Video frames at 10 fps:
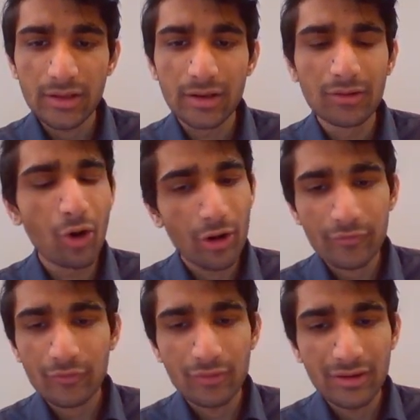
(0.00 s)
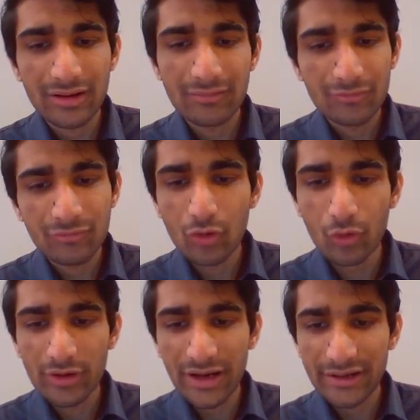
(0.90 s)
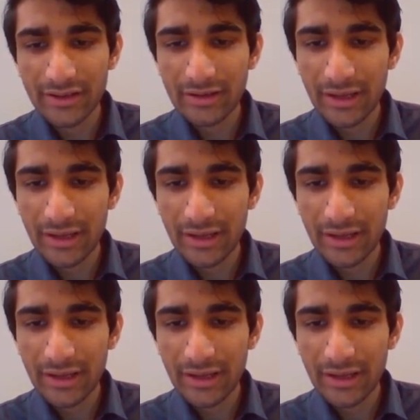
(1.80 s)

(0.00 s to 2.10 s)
a lot of code writing.